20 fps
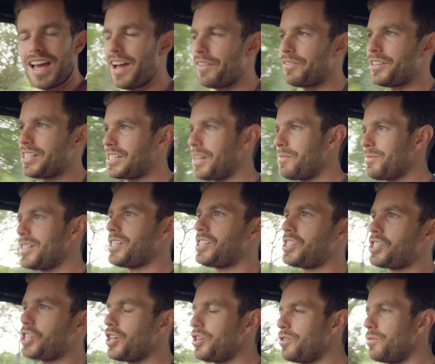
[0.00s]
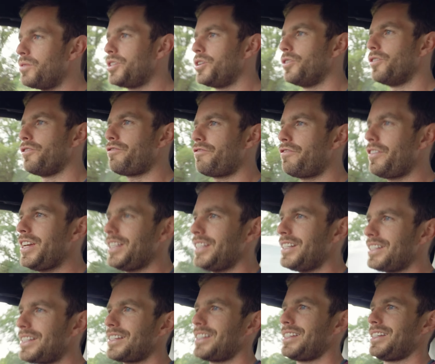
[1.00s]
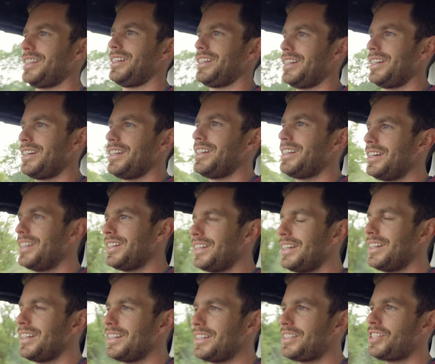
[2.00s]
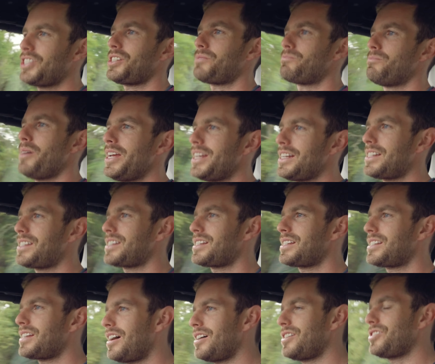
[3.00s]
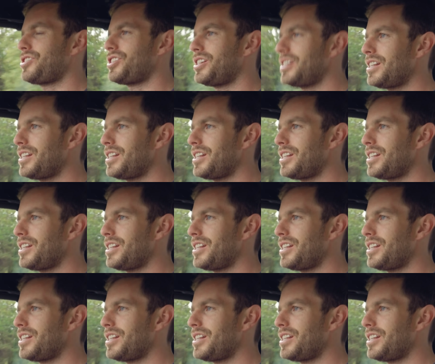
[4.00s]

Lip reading: having something to do with your feet just makes such a